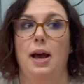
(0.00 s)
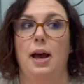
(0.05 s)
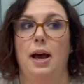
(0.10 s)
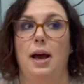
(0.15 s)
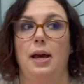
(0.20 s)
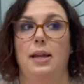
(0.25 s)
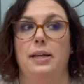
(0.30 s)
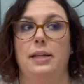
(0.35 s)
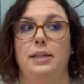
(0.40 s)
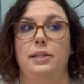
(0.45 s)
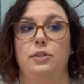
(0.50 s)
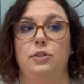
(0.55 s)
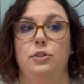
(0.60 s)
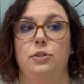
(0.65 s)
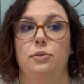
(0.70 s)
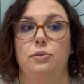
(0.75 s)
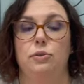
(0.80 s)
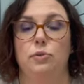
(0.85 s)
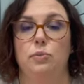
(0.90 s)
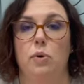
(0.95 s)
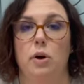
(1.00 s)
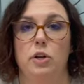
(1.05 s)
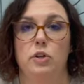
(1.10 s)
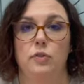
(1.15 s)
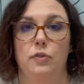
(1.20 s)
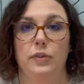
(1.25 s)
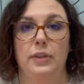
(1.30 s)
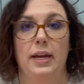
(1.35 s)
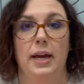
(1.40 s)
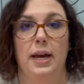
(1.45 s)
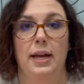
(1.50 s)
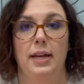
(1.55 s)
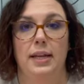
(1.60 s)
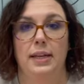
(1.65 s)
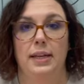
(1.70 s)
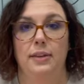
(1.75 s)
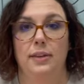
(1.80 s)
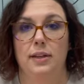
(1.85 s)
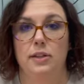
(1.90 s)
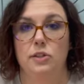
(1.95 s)
I need to swatch for that and
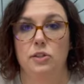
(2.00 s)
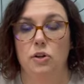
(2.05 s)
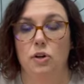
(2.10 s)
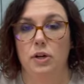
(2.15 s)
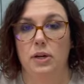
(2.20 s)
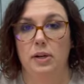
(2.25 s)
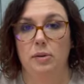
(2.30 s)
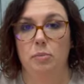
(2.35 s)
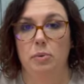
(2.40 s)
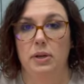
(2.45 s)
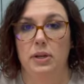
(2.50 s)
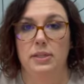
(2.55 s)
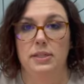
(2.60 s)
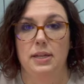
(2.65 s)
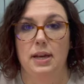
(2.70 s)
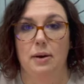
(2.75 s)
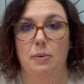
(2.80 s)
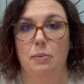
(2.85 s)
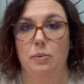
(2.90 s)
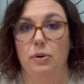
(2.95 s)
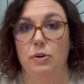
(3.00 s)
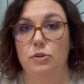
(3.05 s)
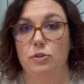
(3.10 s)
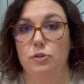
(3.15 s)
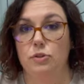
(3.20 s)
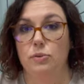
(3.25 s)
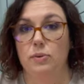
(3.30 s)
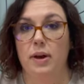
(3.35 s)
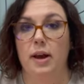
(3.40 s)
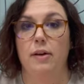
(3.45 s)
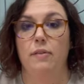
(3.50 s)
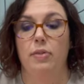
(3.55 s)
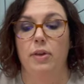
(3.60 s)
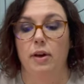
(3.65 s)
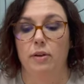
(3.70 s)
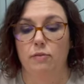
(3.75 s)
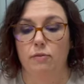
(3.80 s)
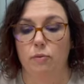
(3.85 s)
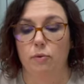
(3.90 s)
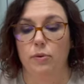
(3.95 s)
get that started because I want to have
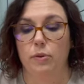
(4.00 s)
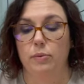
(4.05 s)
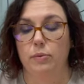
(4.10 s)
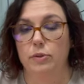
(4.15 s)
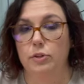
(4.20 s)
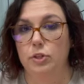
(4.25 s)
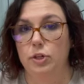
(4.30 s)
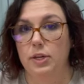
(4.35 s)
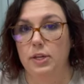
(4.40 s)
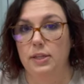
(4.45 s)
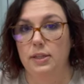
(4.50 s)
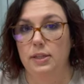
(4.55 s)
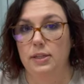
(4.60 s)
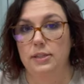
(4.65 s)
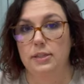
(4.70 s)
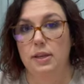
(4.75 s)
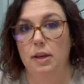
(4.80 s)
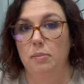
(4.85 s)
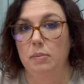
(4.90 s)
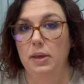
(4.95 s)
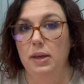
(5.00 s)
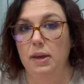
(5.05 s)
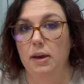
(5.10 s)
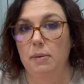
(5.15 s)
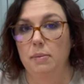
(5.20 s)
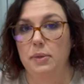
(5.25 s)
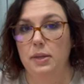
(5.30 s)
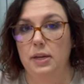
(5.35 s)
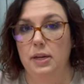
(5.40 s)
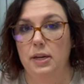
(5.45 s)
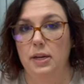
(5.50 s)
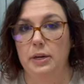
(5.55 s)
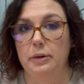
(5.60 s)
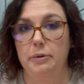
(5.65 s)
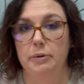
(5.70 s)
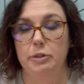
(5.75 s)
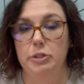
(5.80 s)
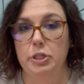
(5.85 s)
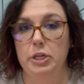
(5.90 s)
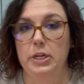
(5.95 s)
that for the retreat that's coming up, the knitting
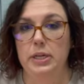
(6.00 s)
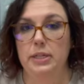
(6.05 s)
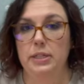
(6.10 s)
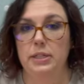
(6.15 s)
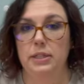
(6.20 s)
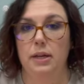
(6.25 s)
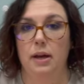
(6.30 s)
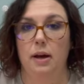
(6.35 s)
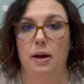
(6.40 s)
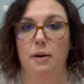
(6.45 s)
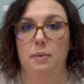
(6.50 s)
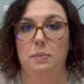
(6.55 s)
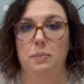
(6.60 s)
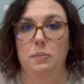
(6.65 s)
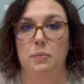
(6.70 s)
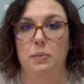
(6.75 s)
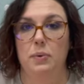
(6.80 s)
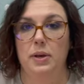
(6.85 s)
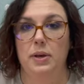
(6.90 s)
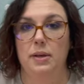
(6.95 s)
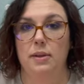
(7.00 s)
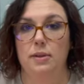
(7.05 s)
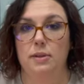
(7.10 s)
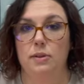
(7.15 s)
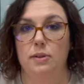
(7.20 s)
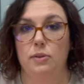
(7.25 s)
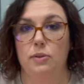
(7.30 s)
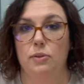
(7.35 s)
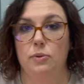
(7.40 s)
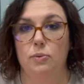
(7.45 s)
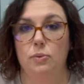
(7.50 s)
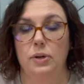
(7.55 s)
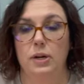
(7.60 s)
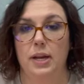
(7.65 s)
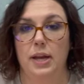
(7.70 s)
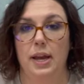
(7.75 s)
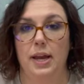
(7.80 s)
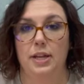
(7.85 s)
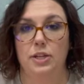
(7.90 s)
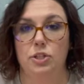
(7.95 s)
retreat with
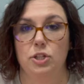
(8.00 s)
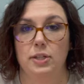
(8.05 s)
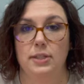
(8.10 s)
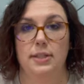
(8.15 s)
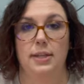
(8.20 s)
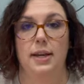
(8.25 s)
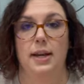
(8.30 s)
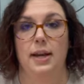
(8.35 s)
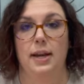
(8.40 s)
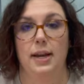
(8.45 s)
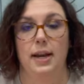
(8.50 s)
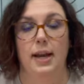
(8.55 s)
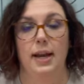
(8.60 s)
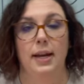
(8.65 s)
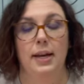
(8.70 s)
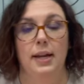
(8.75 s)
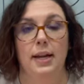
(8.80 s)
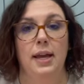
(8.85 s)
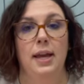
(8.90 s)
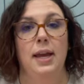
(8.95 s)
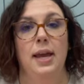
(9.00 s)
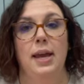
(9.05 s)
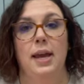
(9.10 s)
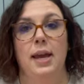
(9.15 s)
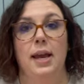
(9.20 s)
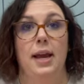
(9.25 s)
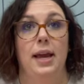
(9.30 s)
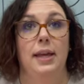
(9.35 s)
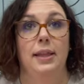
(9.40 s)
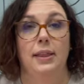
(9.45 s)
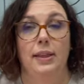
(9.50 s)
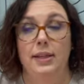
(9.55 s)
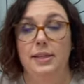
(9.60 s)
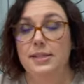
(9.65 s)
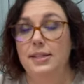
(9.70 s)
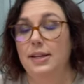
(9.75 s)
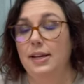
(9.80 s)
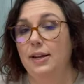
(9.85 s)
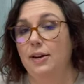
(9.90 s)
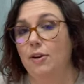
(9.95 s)
Lori and Jessa and Anna and
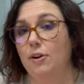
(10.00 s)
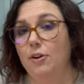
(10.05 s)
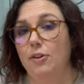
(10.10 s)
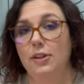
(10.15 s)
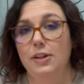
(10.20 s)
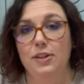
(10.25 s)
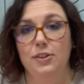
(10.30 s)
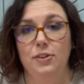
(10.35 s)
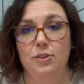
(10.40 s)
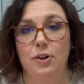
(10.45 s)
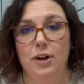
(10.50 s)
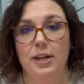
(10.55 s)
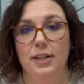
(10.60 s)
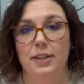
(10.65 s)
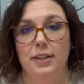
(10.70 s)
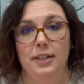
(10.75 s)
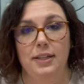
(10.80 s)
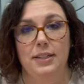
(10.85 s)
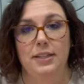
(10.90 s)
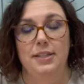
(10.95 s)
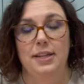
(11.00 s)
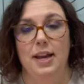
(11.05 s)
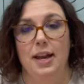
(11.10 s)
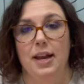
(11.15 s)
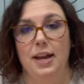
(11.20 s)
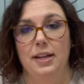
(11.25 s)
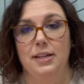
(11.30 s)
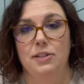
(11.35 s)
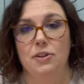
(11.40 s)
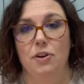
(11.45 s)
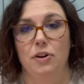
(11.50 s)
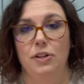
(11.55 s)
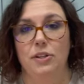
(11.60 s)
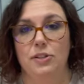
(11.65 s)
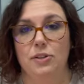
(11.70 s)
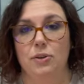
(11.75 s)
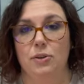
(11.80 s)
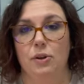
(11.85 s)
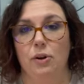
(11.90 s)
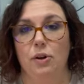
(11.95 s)
Lindsay and all the other great ladies at
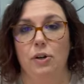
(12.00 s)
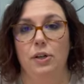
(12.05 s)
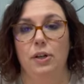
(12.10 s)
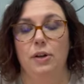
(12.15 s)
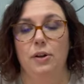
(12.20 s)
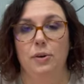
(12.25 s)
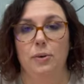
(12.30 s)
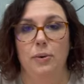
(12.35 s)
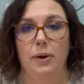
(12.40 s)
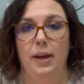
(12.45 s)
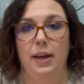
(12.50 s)
Arkansas Yarn Co.